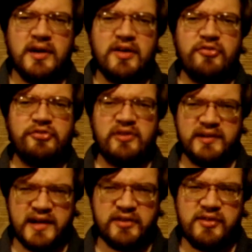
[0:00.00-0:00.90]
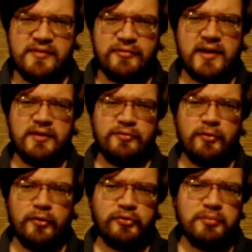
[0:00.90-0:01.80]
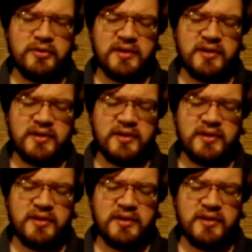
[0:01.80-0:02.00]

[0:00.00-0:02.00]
Selective enforcement.